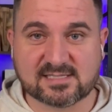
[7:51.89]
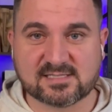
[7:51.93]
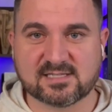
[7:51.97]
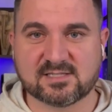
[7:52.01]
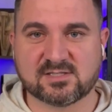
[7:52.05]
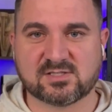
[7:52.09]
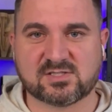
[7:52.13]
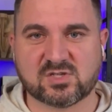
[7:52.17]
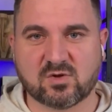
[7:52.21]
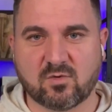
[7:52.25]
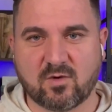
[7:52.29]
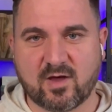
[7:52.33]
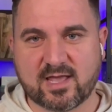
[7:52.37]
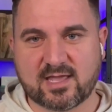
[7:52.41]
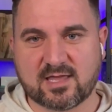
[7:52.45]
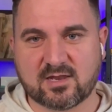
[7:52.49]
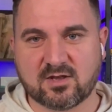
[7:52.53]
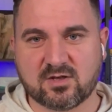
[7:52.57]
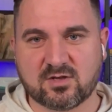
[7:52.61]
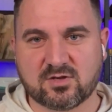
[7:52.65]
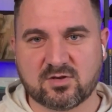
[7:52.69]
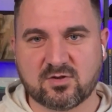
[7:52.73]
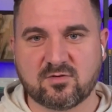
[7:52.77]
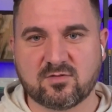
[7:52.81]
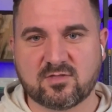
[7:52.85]
And so I can
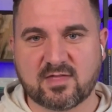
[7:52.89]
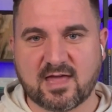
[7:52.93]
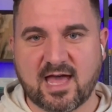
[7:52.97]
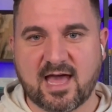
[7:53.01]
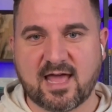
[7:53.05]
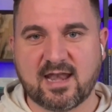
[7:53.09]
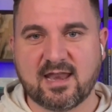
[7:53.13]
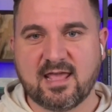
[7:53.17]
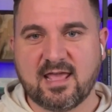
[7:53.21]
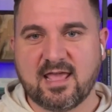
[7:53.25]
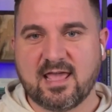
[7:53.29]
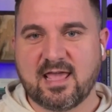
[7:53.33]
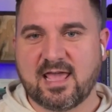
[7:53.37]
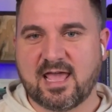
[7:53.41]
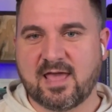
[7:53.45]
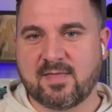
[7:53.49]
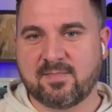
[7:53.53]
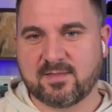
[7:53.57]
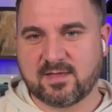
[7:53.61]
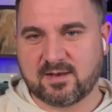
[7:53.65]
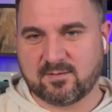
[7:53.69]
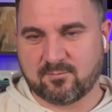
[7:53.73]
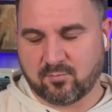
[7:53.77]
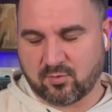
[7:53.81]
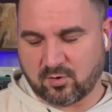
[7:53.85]
do that and
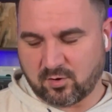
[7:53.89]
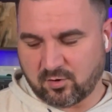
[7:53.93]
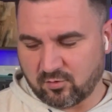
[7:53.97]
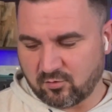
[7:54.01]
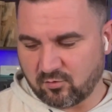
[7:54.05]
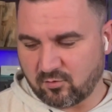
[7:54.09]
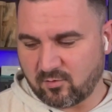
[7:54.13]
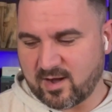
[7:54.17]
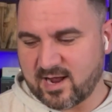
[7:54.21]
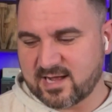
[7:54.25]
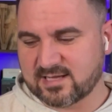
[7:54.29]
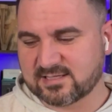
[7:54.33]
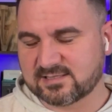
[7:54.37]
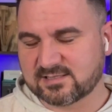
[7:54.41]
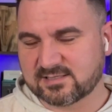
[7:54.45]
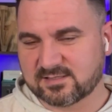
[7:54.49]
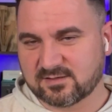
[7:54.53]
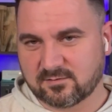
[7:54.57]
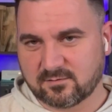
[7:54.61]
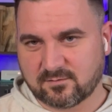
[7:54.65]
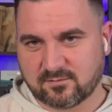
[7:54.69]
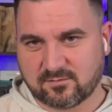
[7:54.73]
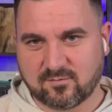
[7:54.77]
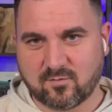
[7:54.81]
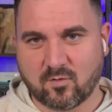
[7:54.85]
then progress
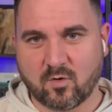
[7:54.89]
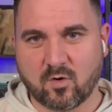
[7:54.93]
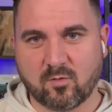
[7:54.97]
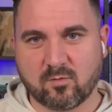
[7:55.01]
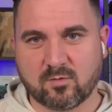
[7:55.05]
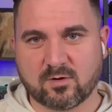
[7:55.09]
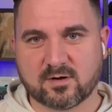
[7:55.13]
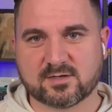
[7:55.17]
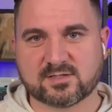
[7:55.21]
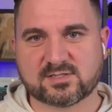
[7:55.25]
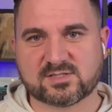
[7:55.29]
forward.